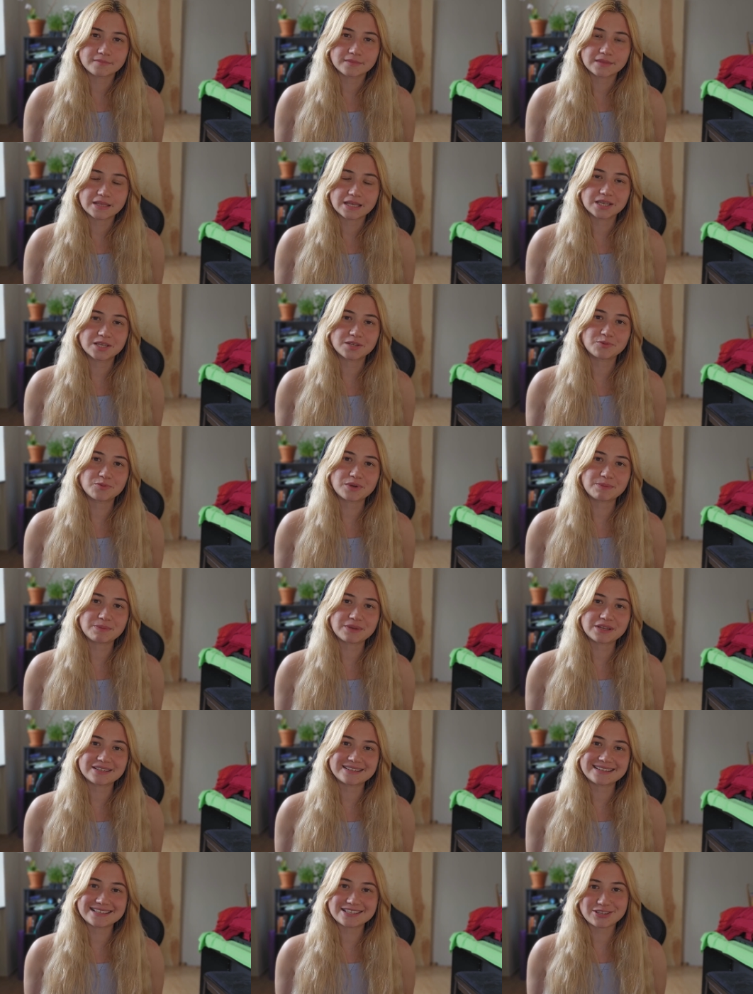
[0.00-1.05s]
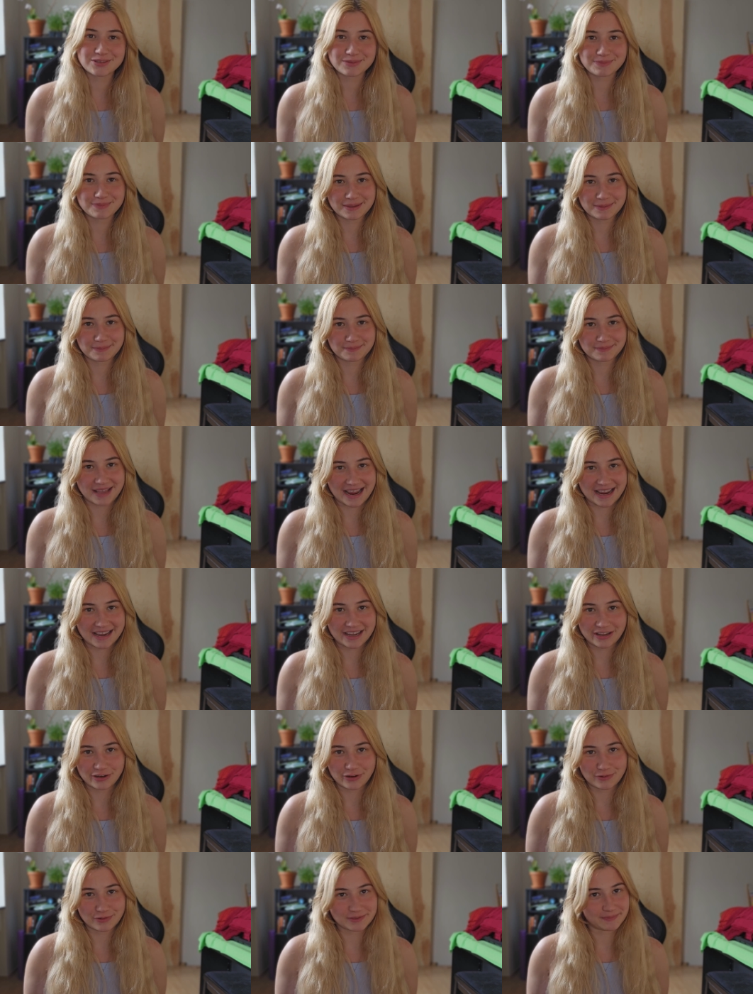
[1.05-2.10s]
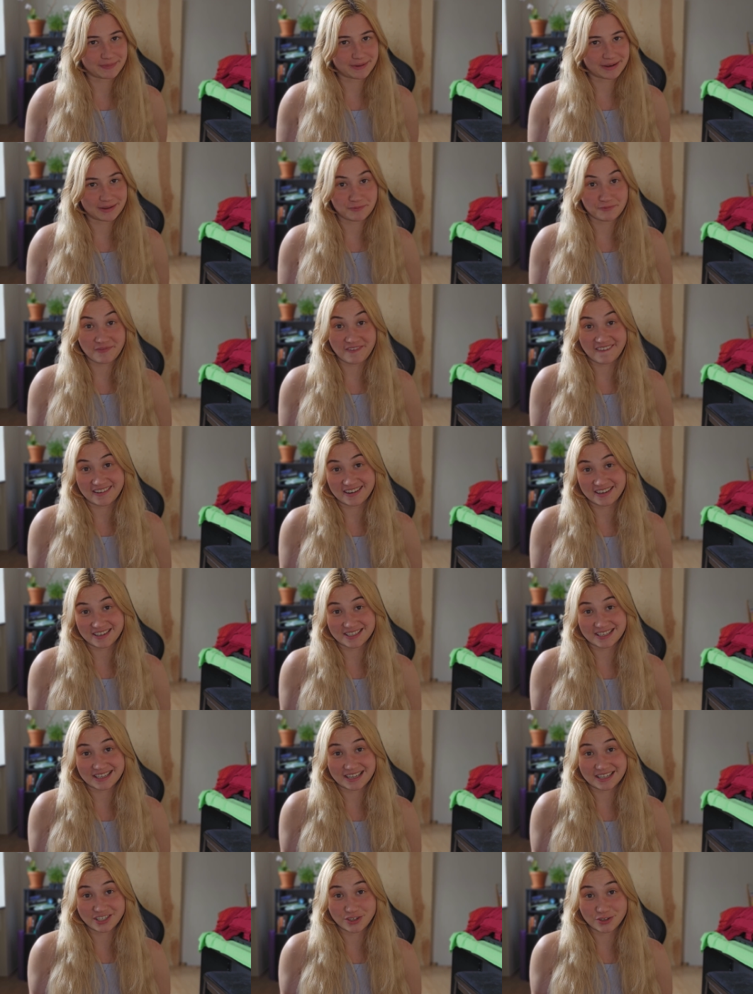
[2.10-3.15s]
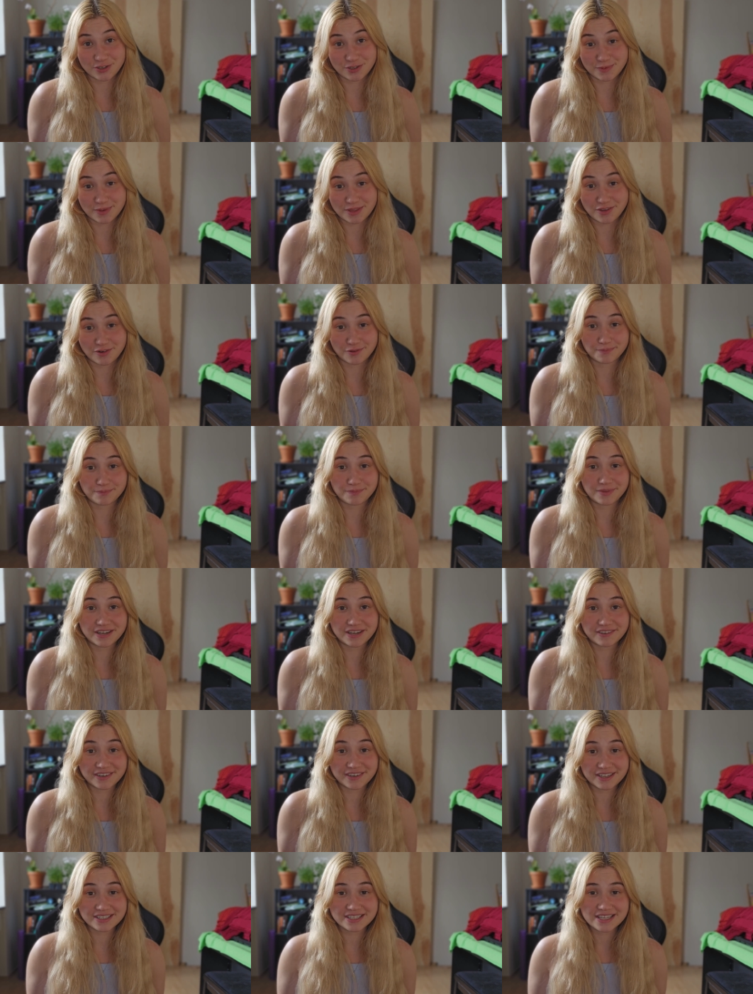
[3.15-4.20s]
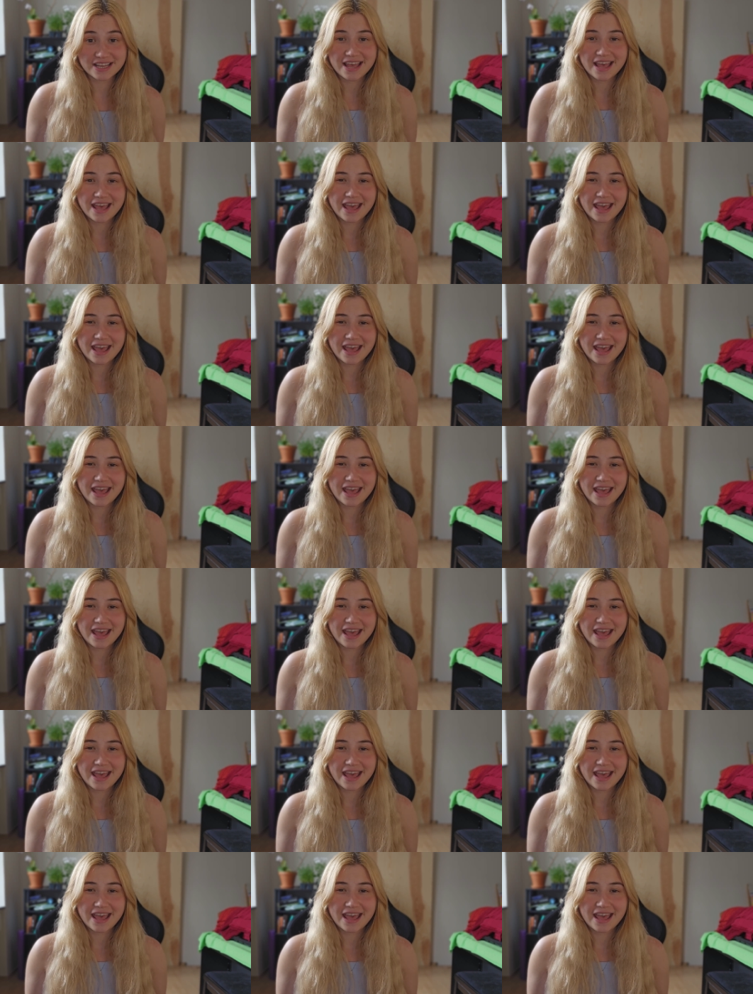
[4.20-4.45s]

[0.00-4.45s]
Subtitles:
In women, this could be diagnosed by various issues with your period,